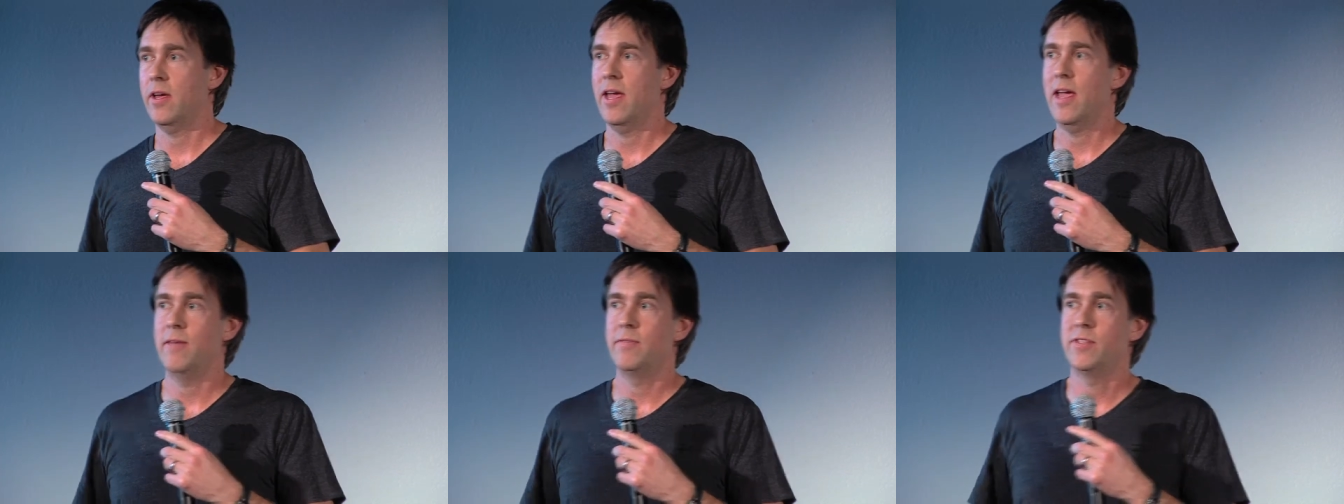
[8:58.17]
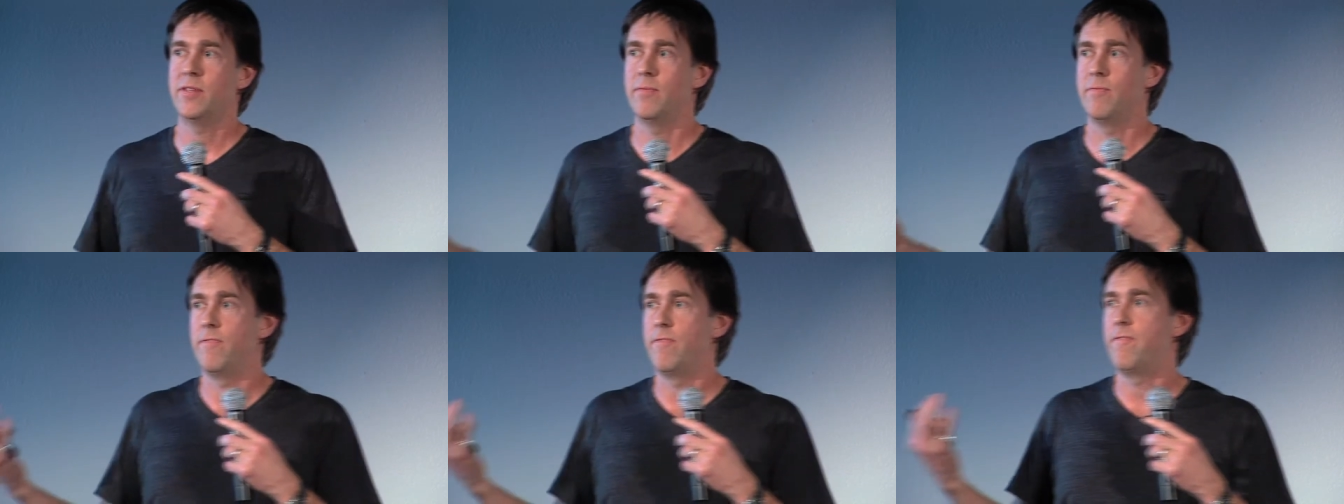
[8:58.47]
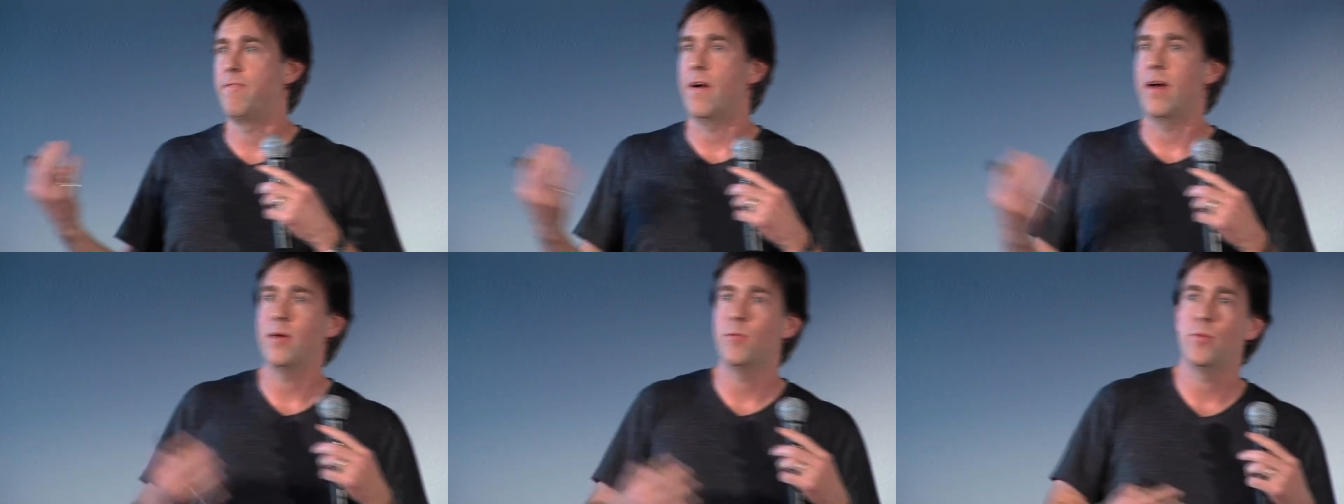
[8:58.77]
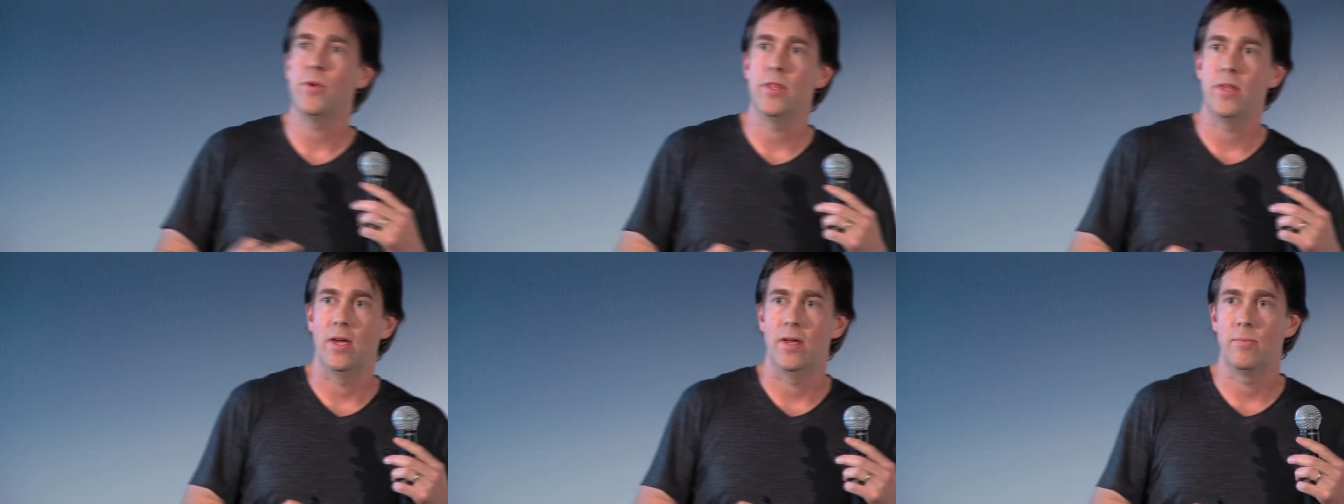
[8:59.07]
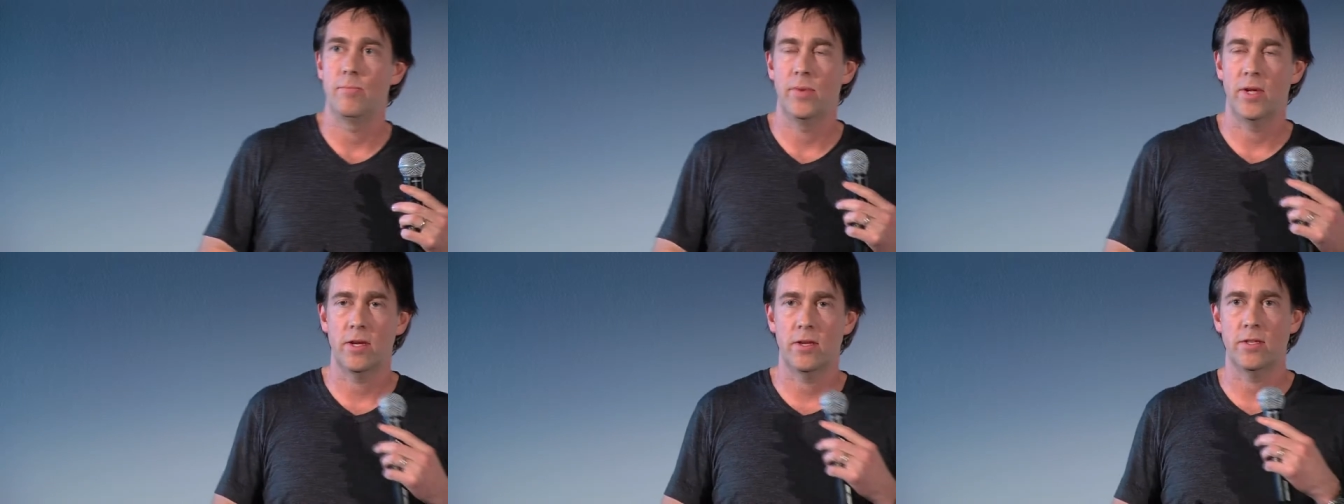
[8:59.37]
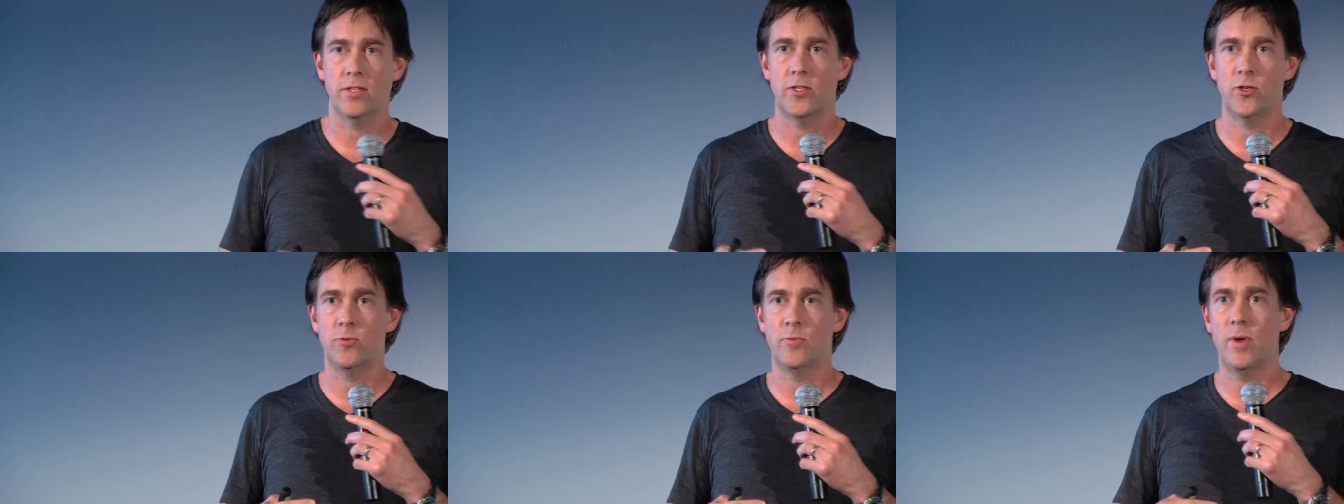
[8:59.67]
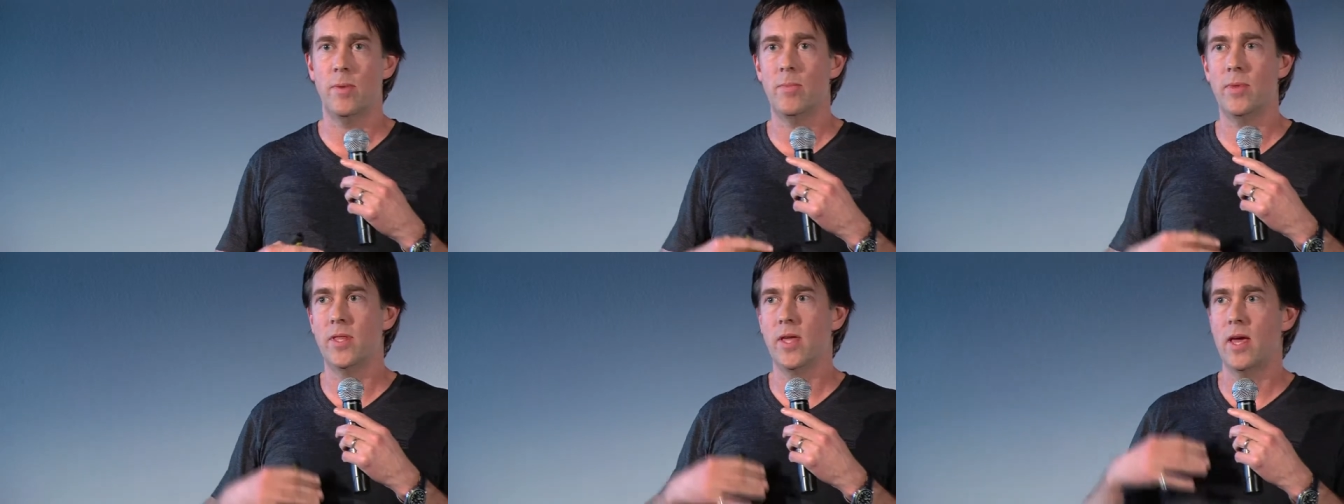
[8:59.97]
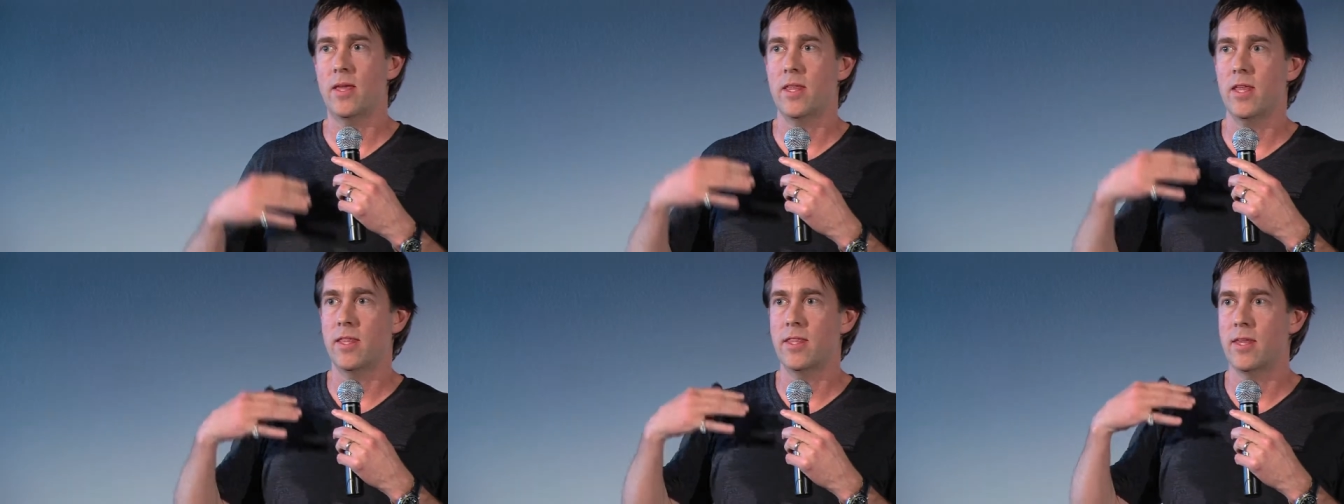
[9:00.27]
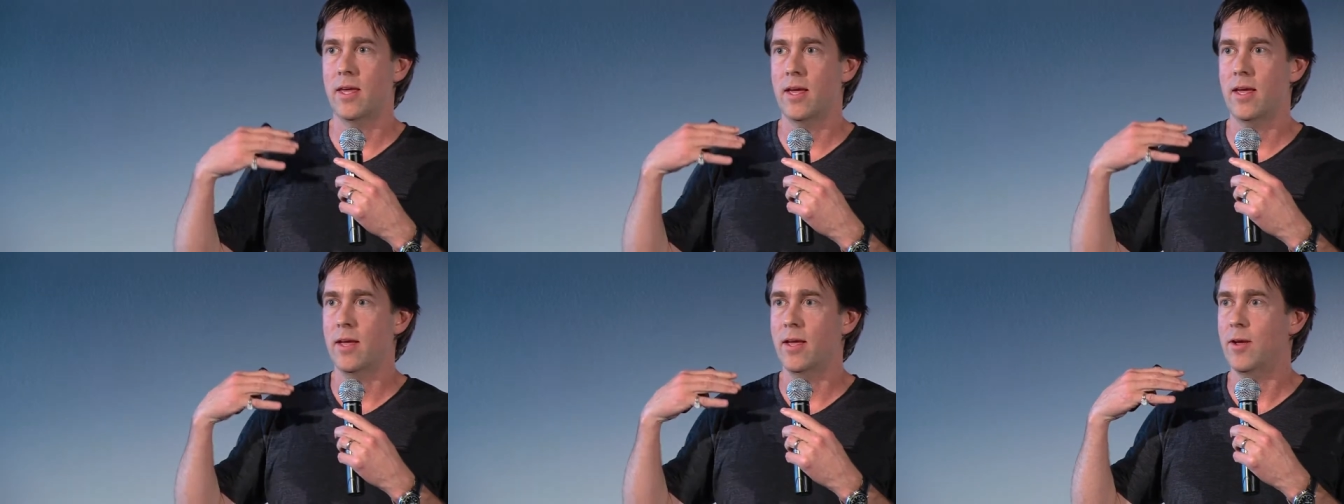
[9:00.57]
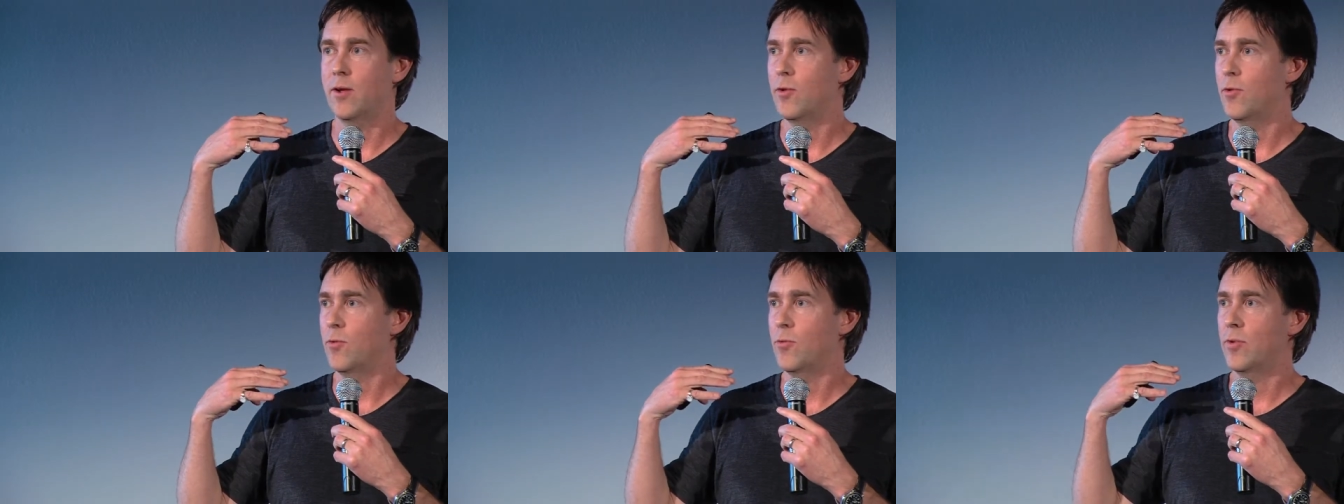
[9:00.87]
have some fun with it because remember the other thing